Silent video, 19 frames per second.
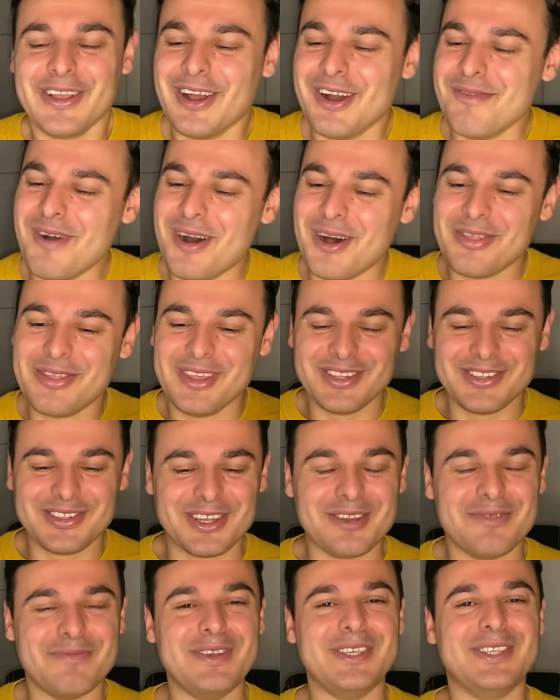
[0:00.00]
Come on, this is
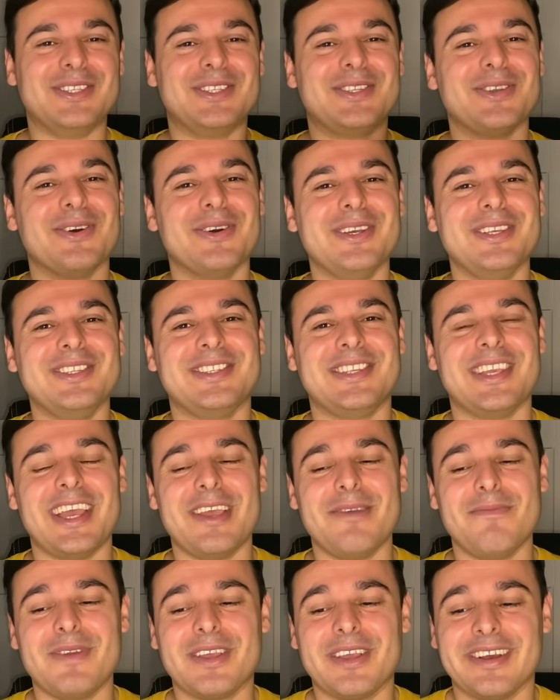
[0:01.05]
gonna be so
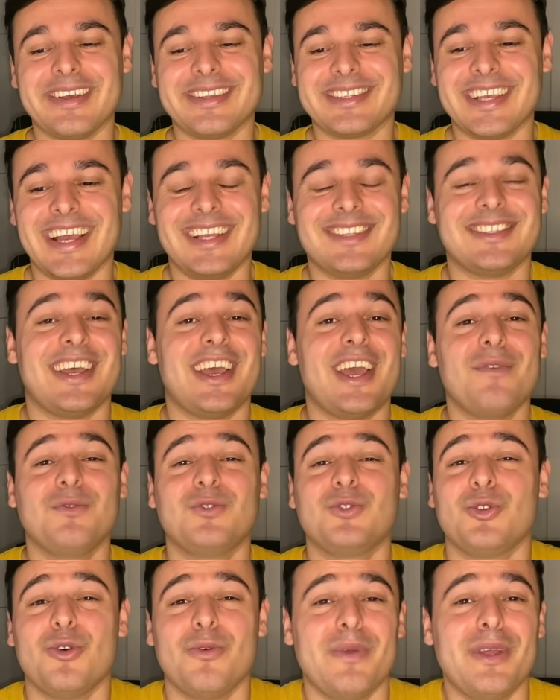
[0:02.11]
insane because, guys, I
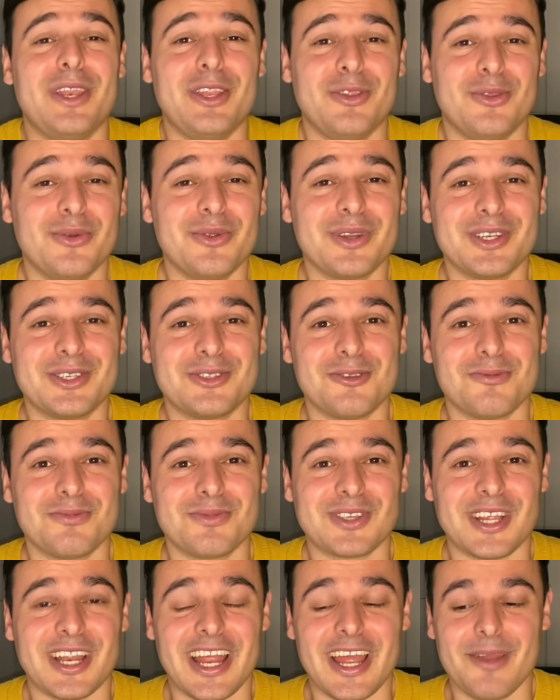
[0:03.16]
have so many Turkish
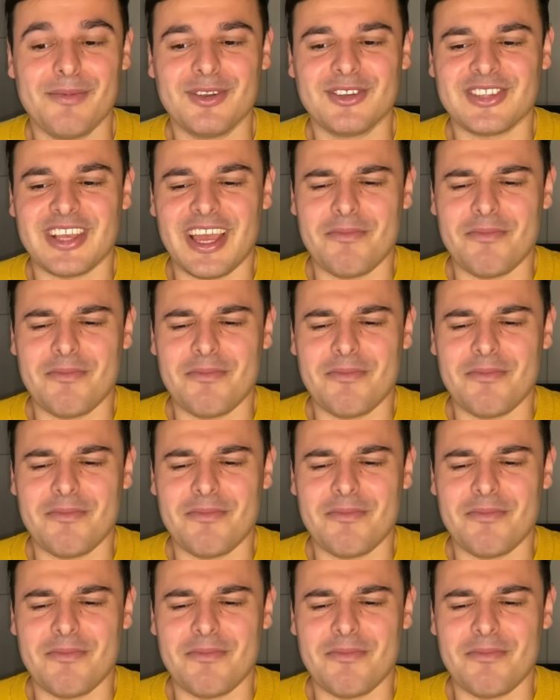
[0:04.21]
subscribers.